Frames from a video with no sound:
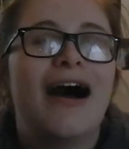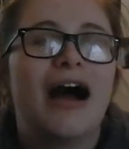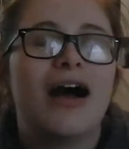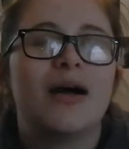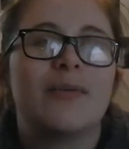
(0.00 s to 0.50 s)

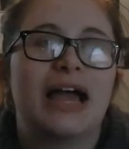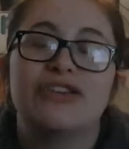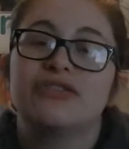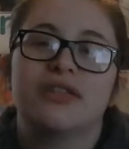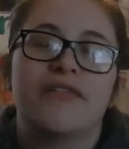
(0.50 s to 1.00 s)
I
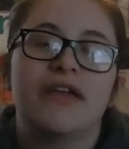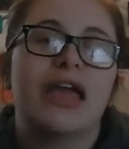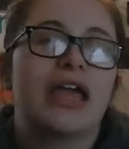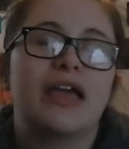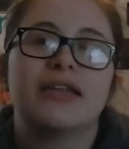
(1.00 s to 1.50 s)
just love it,
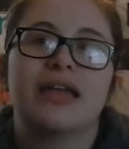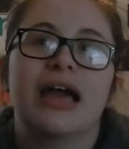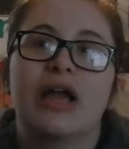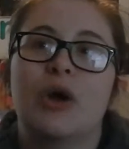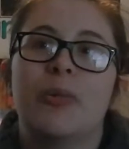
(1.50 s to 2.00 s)
and
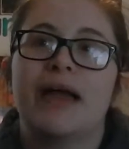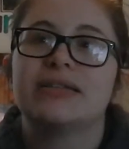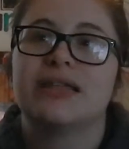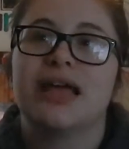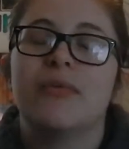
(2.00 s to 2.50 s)
I go
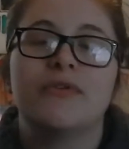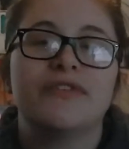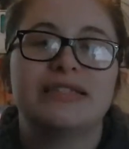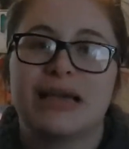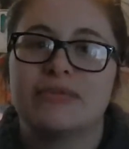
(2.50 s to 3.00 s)
back to that
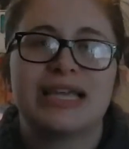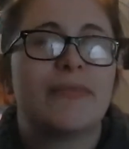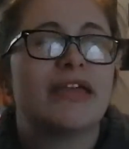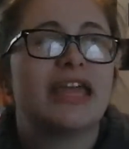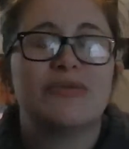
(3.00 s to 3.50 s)
movie time and
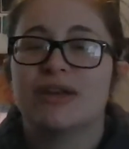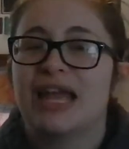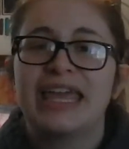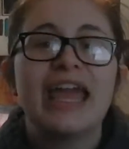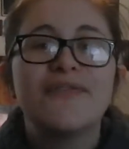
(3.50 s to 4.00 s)
time again. When
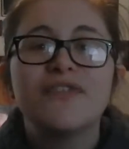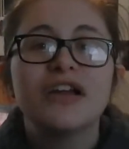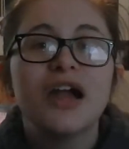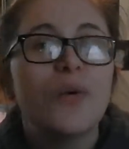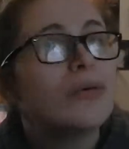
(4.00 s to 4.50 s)
I can't
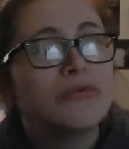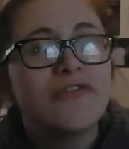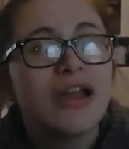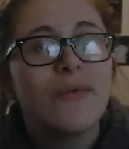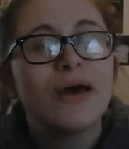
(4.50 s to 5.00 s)
figure out what
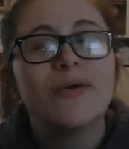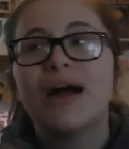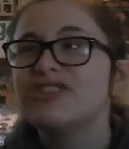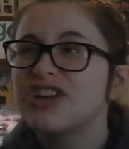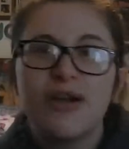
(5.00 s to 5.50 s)
movie I want to
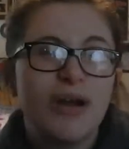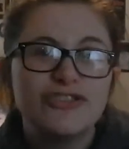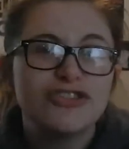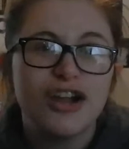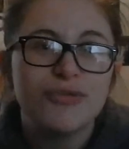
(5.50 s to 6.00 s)
watch, I
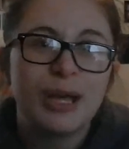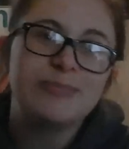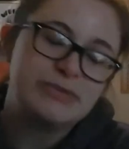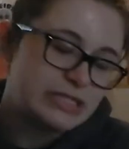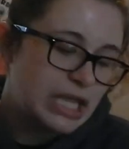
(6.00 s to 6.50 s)
watch Grown
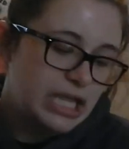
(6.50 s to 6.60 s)
Ups.